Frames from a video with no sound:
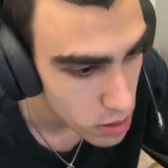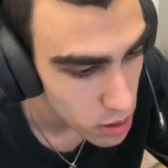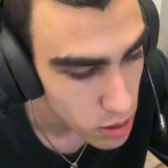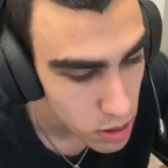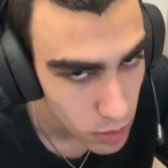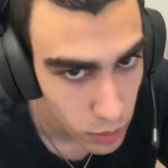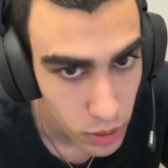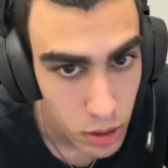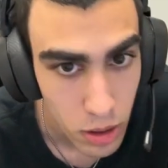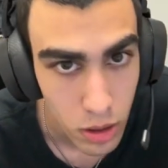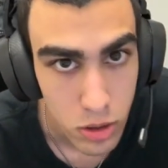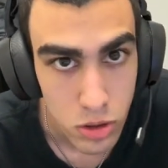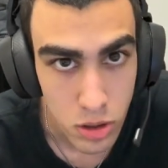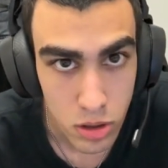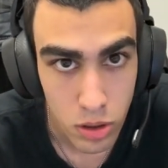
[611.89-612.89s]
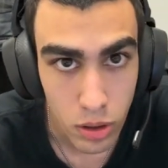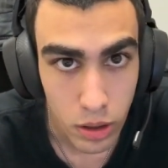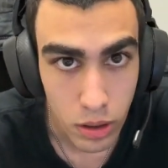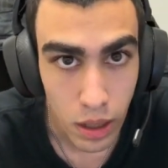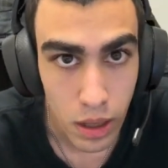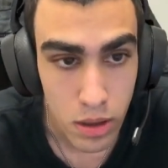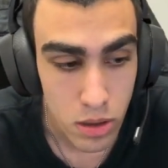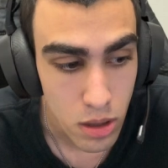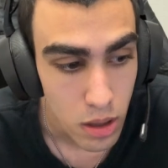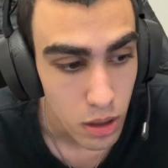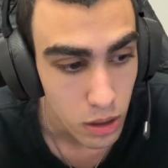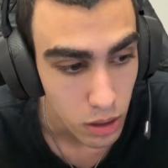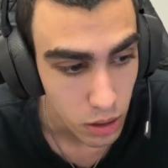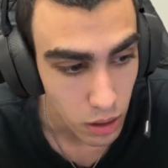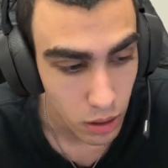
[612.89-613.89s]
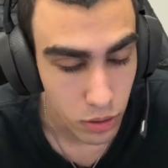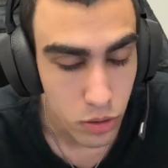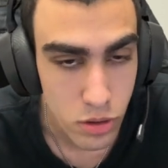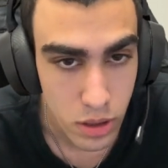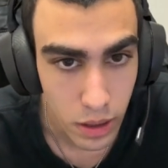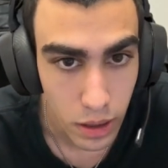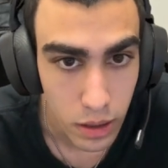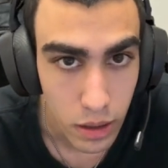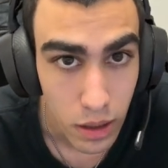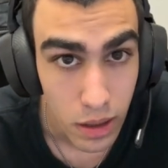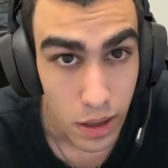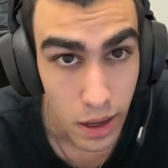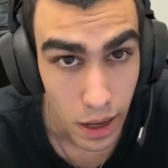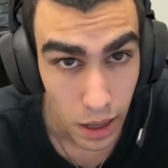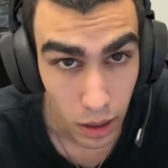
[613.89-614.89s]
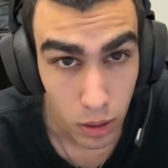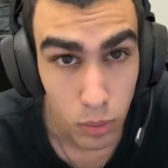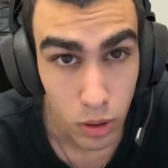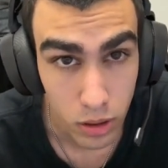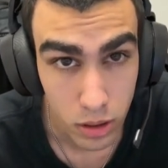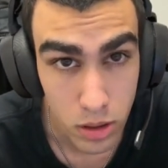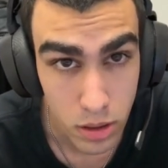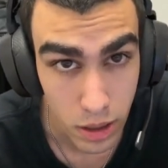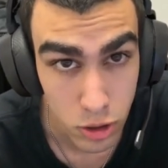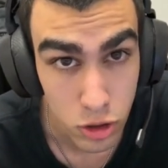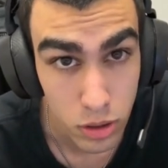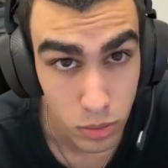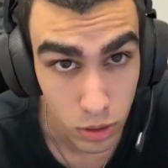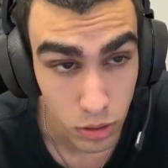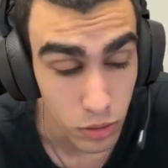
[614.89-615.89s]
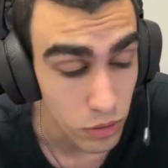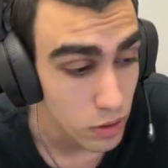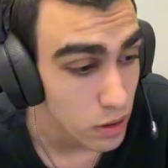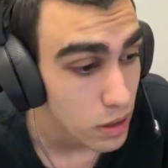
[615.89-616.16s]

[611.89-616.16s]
It's simply just so that you guys can understand how markets actually move